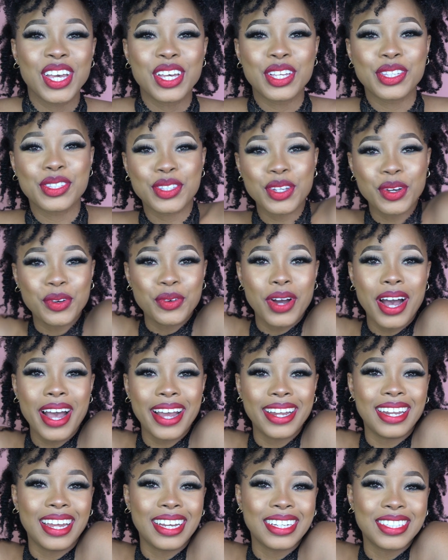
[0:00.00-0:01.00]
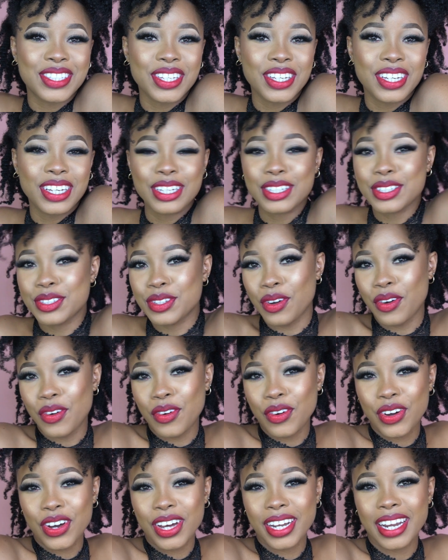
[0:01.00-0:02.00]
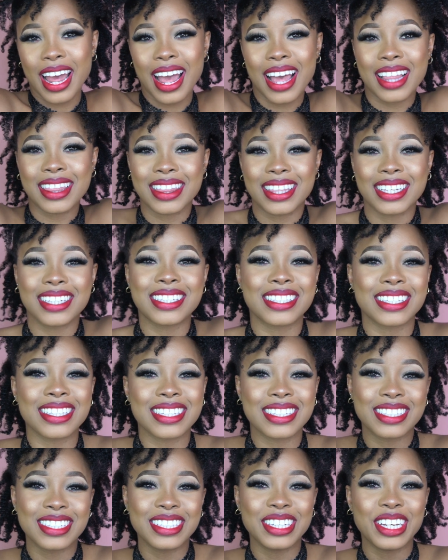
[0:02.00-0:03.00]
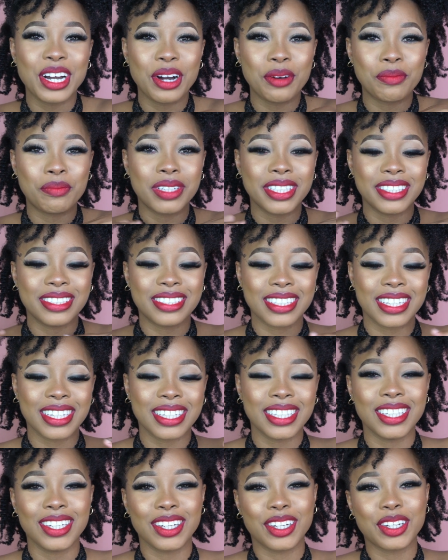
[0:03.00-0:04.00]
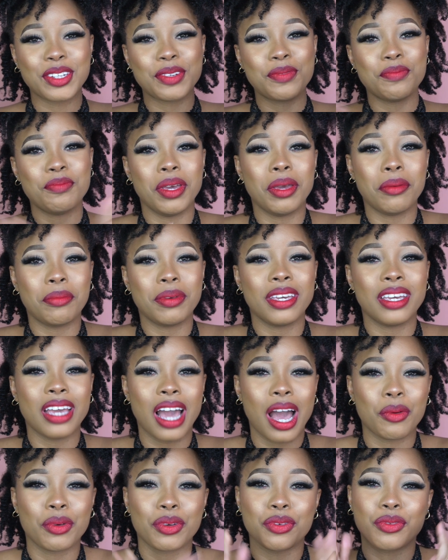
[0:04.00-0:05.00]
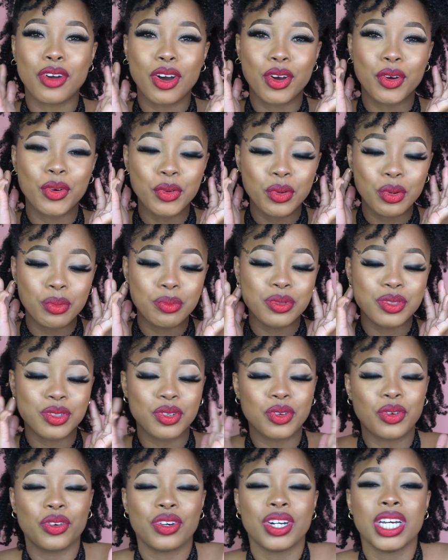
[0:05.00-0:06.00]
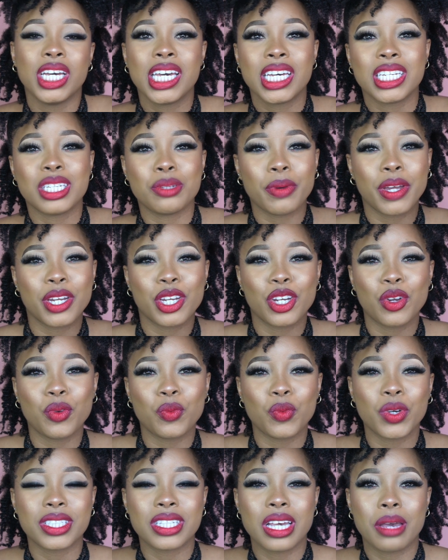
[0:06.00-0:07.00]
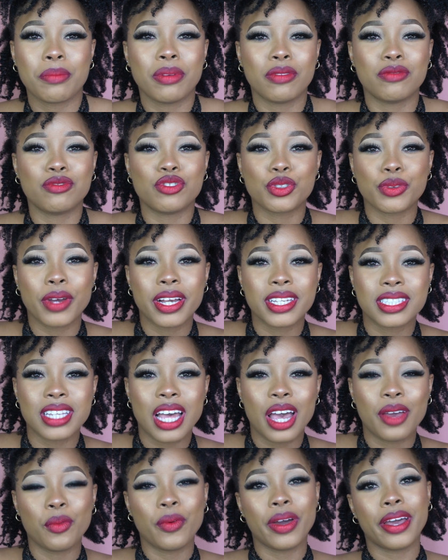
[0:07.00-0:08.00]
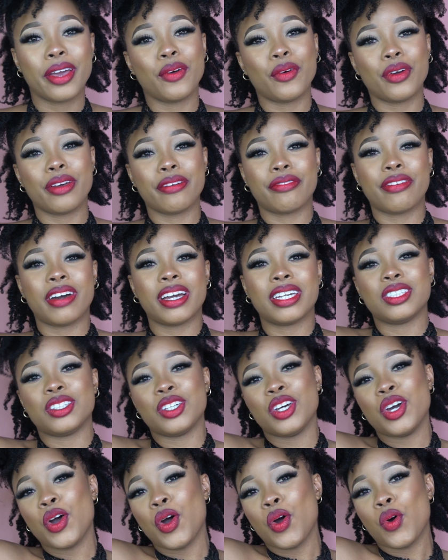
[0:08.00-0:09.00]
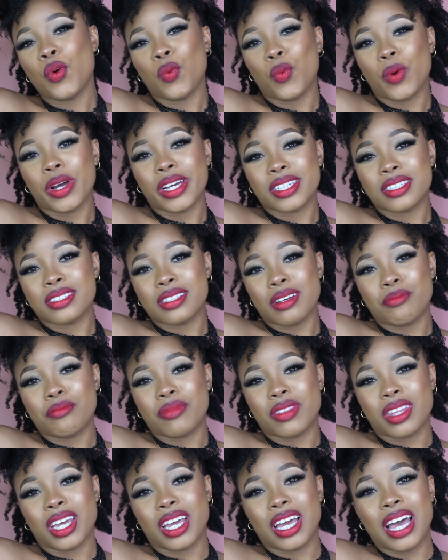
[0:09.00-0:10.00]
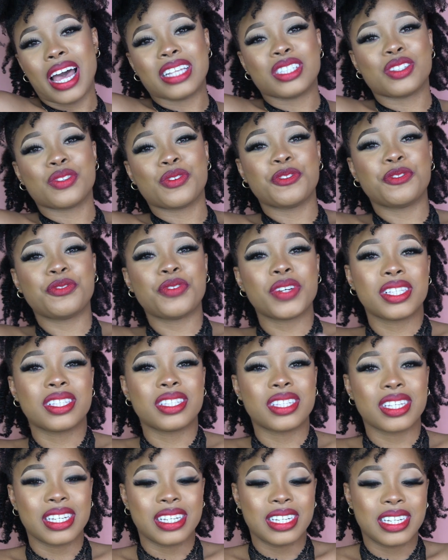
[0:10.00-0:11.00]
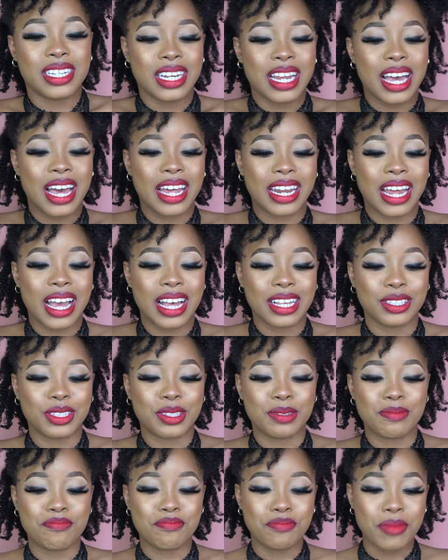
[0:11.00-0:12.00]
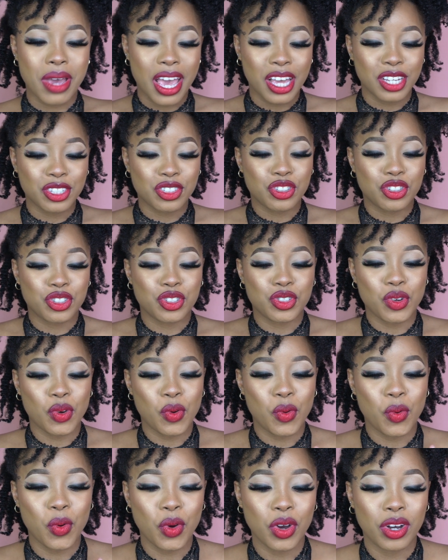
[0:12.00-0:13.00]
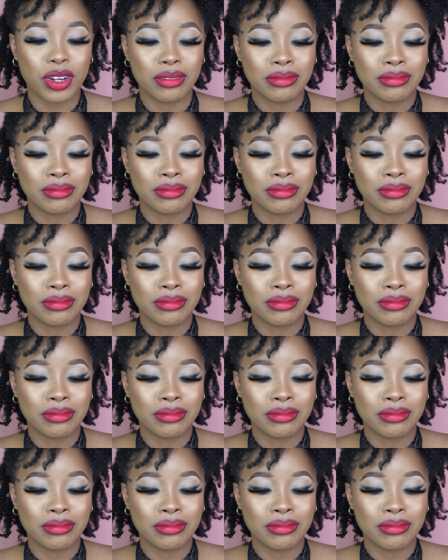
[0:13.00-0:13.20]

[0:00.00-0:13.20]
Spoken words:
So highlighter is on, and this is the completed look. Maybe I would rock hoops, or depending on what type of dress I wear, or if I wear something as fitted and as mesh, or